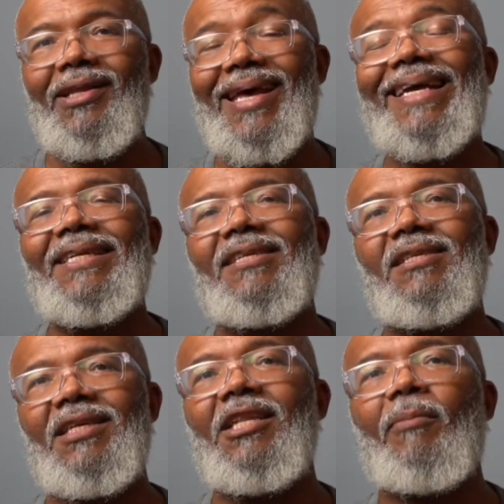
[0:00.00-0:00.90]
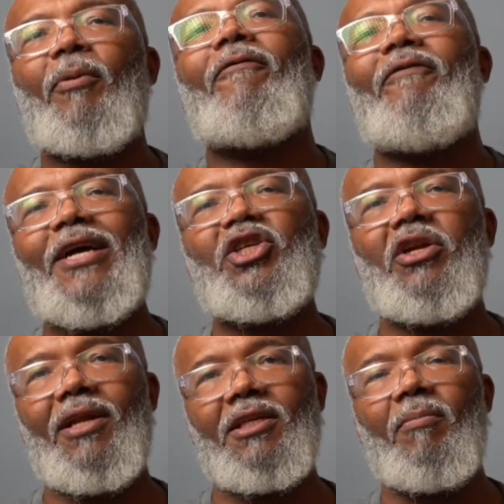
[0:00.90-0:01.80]
they get to see the
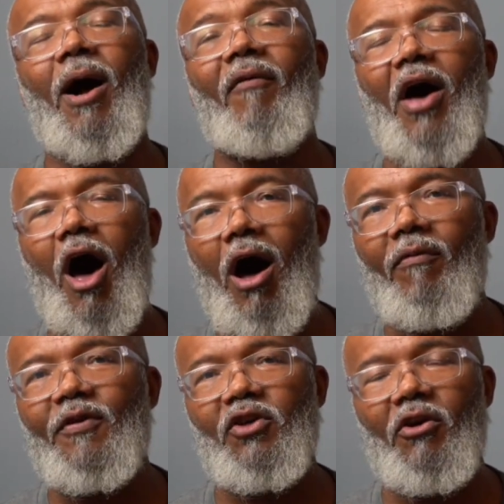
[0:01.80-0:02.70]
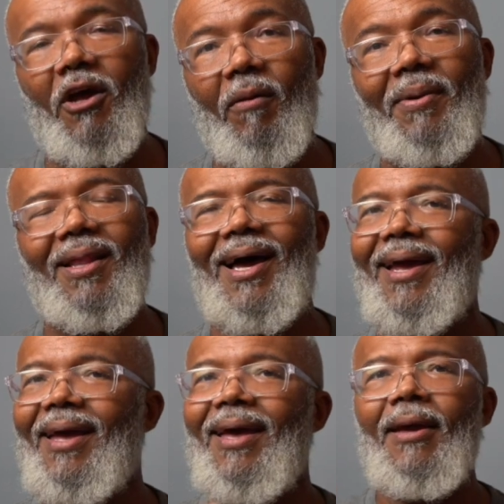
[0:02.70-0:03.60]
professionalism of the officer, and they'll be like,